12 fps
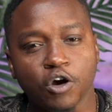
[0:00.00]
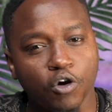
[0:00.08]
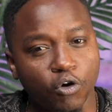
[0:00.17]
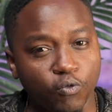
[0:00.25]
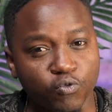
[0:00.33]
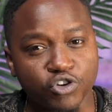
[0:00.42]

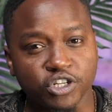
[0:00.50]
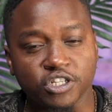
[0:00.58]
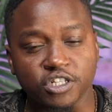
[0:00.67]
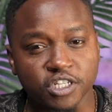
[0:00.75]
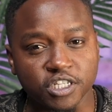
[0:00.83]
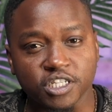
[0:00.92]
of which
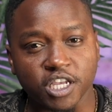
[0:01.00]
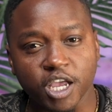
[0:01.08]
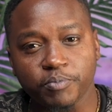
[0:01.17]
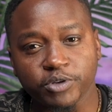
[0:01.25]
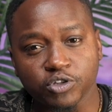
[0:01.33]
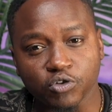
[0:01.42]
this
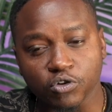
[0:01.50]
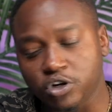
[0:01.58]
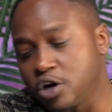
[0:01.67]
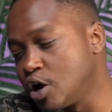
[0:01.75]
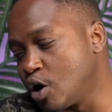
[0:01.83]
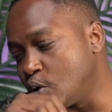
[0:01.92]
episode
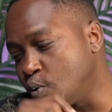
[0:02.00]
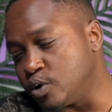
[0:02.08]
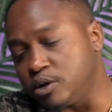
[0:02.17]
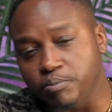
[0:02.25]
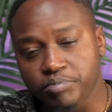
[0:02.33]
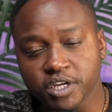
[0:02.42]
will
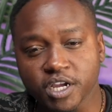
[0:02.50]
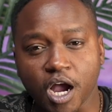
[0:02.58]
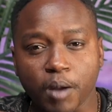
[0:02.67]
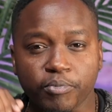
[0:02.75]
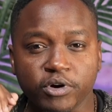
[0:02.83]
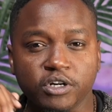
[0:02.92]
be a
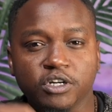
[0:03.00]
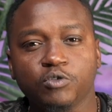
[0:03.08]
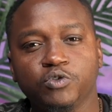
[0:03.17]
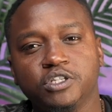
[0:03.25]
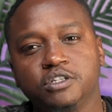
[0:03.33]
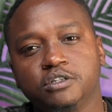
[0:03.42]

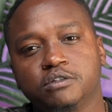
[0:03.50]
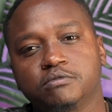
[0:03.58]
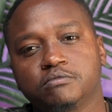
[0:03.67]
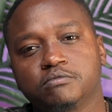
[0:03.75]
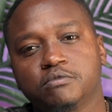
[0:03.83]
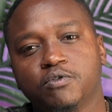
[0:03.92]
prerequisite
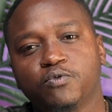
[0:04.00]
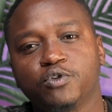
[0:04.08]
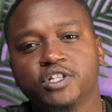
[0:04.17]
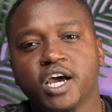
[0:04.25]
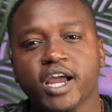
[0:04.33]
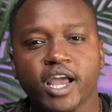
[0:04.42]
for
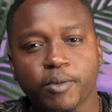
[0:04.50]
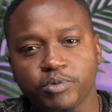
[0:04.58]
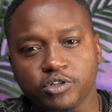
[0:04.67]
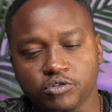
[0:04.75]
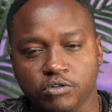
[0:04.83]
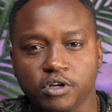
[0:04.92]
that
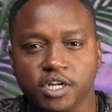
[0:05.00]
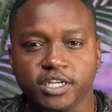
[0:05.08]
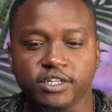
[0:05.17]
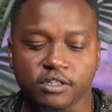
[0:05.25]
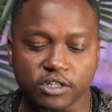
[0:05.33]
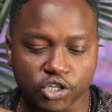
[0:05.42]
episode.
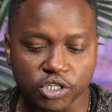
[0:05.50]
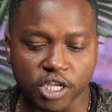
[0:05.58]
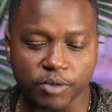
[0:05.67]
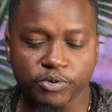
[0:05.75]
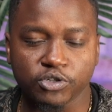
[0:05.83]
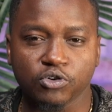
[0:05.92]
This
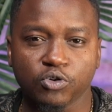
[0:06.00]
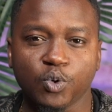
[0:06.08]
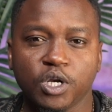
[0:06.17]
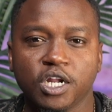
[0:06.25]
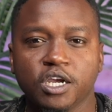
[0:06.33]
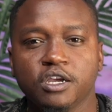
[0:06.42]
episode will
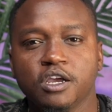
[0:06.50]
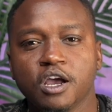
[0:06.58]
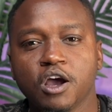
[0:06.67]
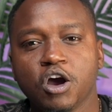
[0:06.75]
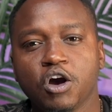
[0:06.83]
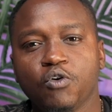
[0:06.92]
lay
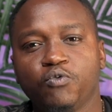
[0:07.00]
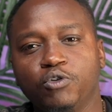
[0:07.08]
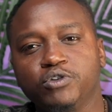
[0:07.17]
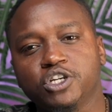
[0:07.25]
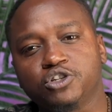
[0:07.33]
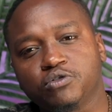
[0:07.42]

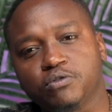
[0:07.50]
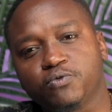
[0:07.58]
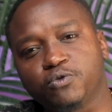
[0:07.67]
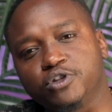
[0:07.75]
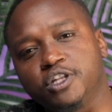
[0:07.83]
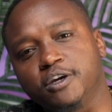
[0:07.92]
foundation
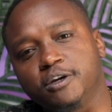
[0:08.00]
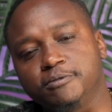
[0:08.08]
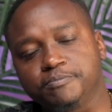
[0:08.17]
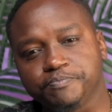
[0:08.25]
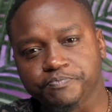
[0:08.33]
for the